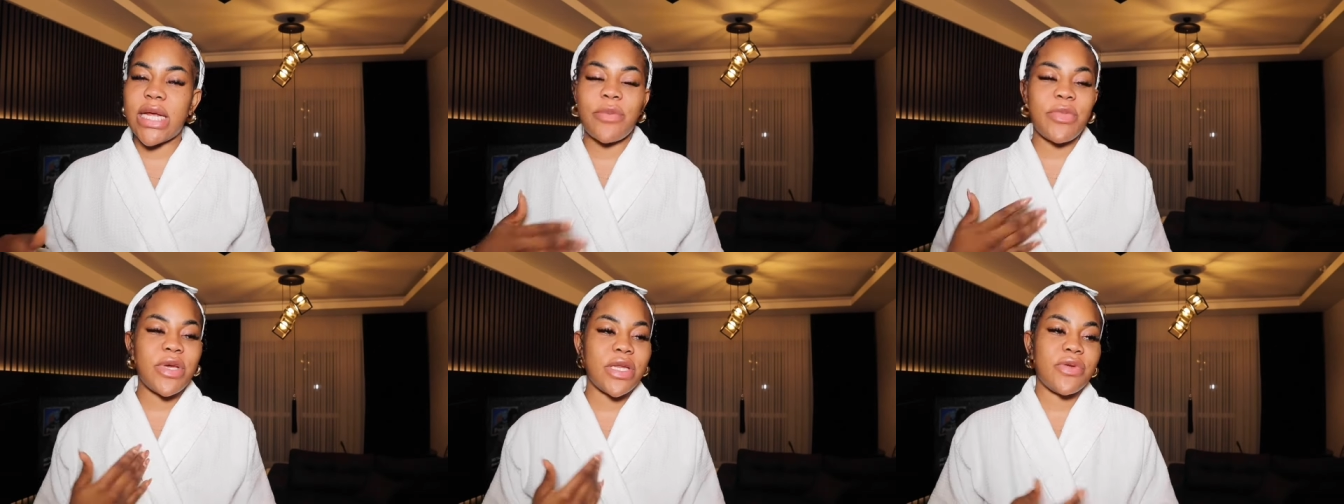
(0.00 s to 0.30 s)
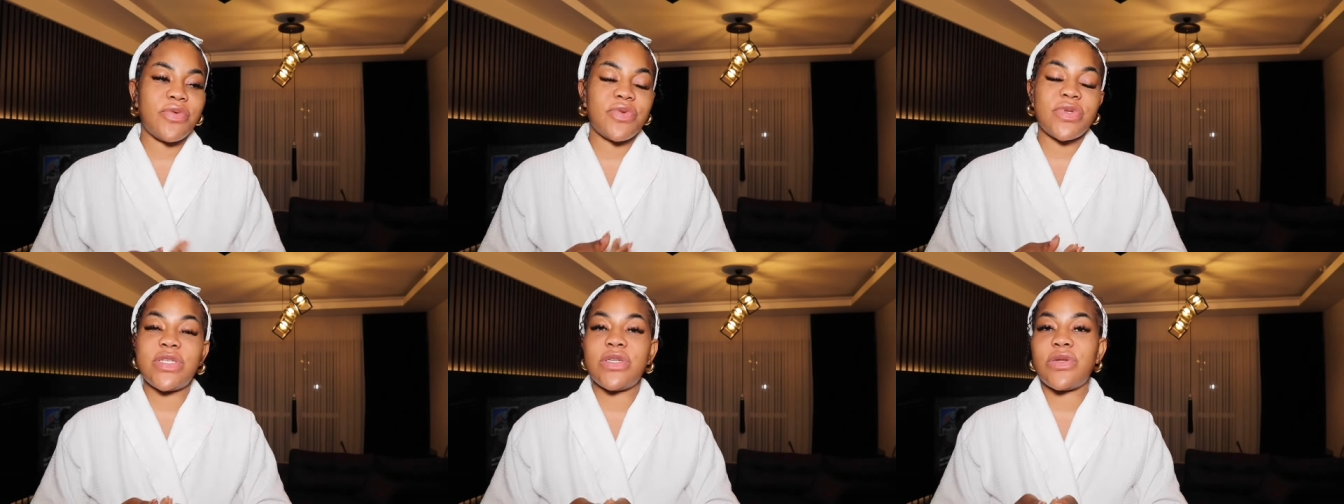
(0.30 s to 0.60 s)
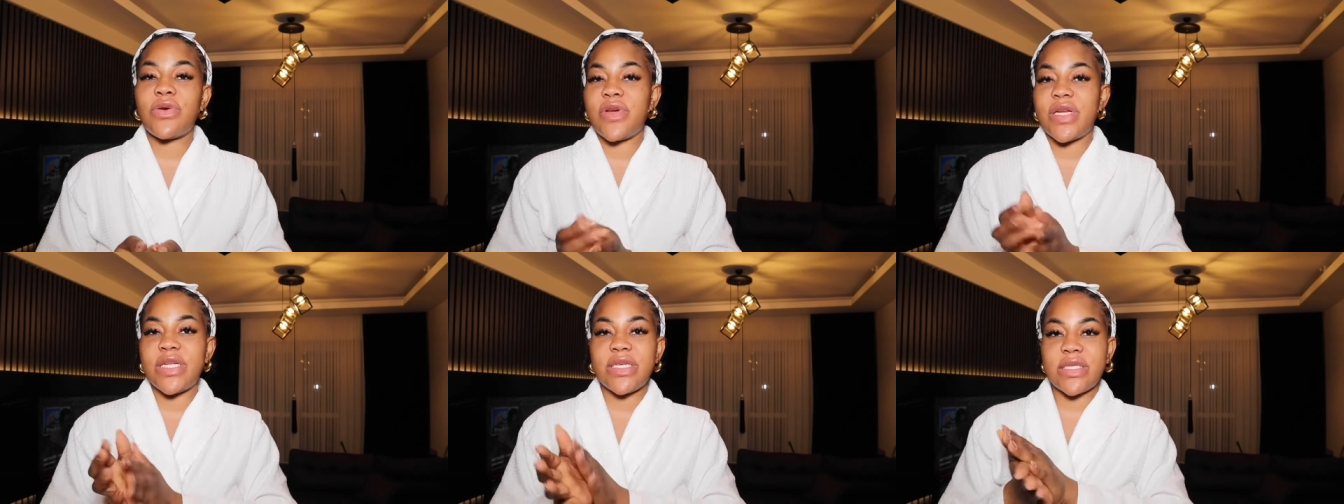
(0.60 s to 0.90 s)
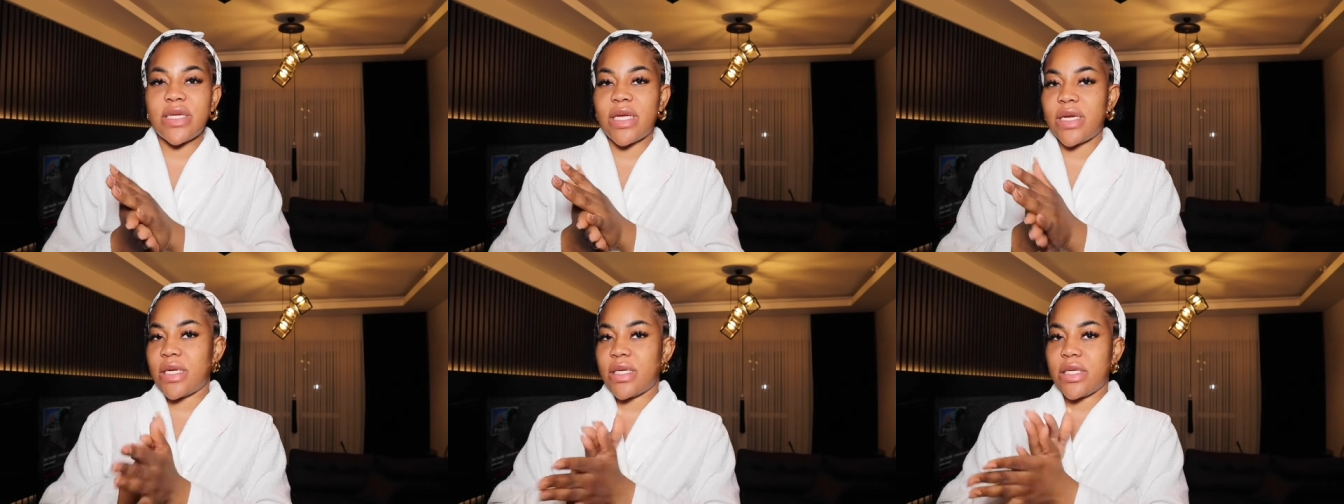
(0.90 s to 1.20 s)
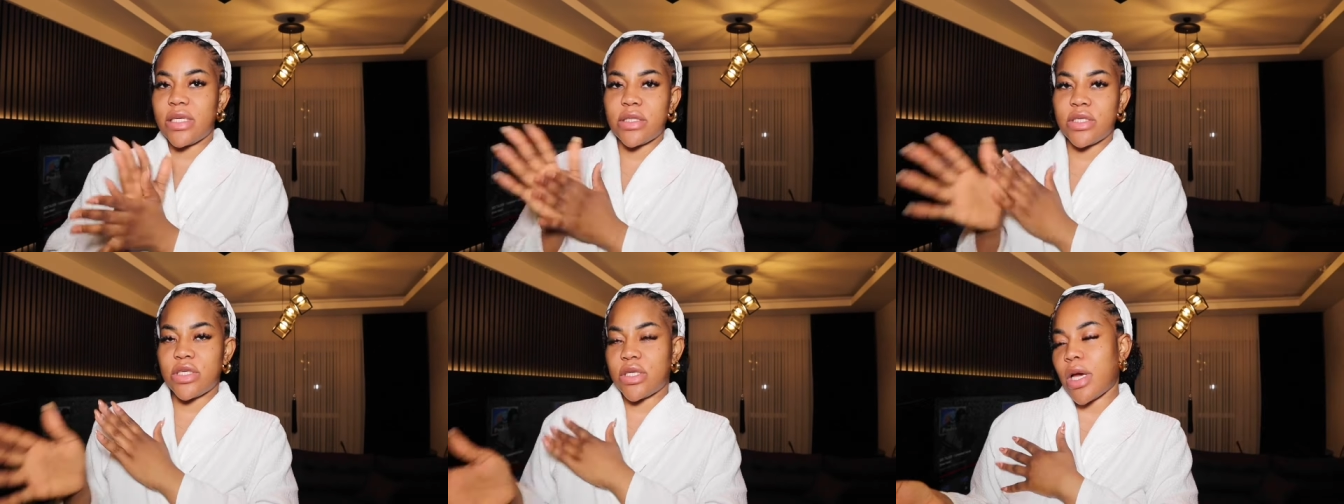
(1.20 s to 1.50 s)
I mean, the routine already started
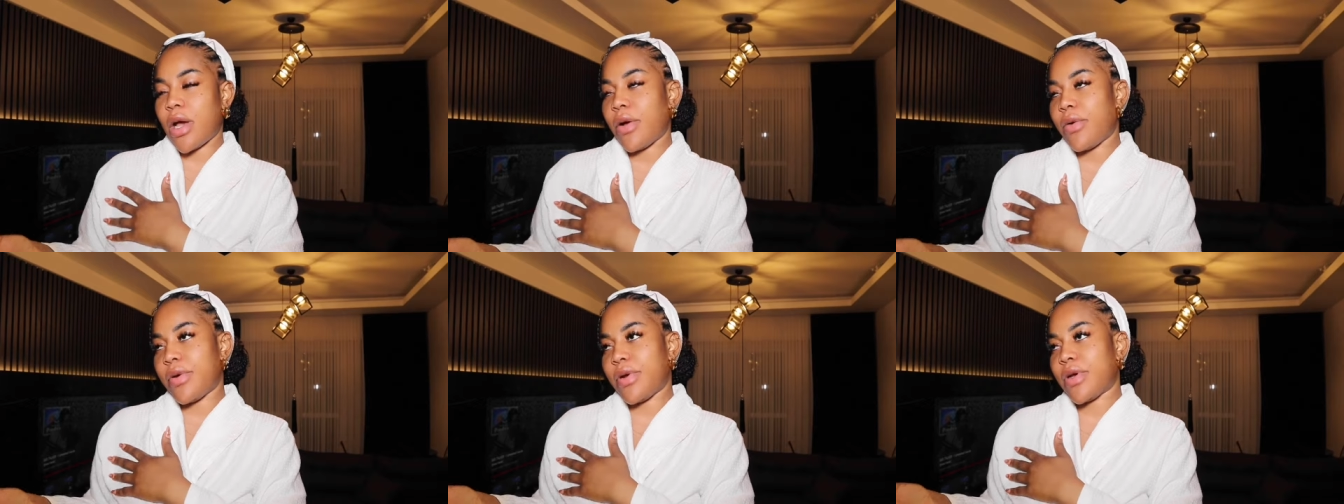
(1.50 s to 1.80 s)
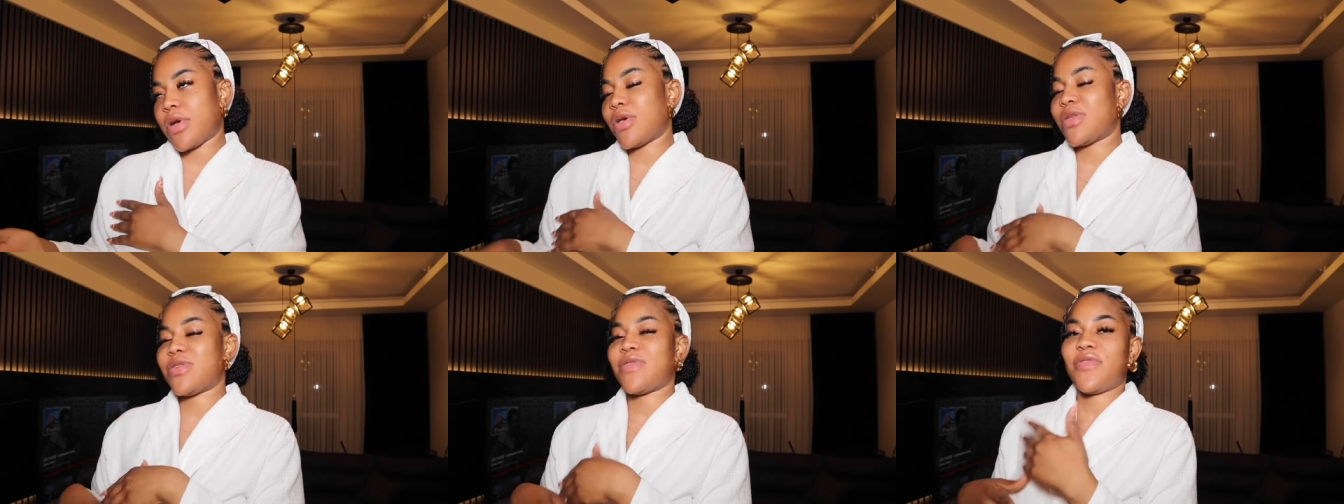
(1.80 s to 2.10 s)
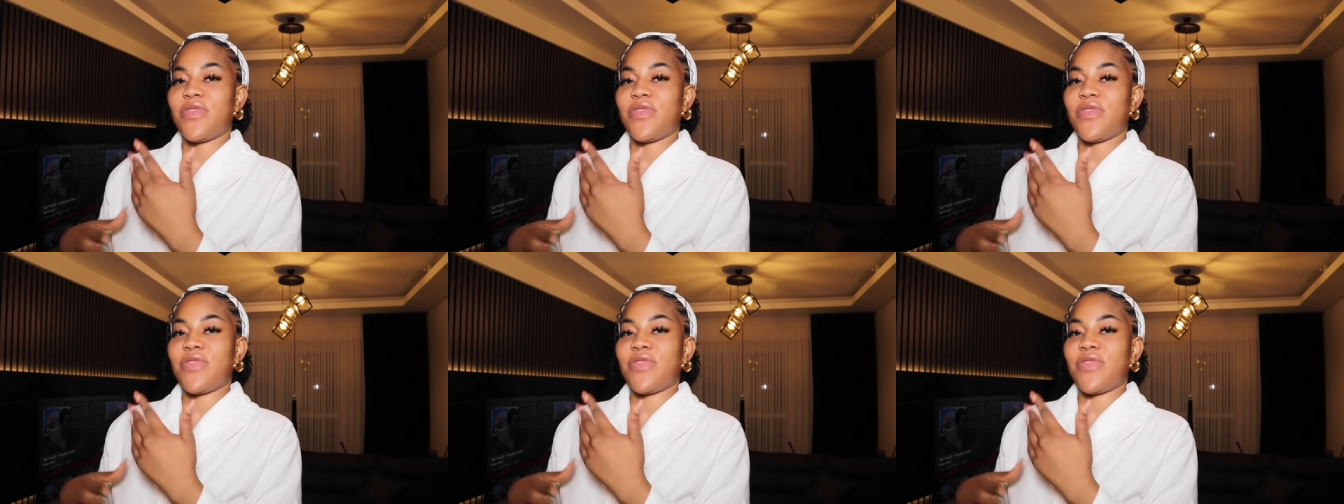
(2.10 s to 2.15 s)
in the shower because,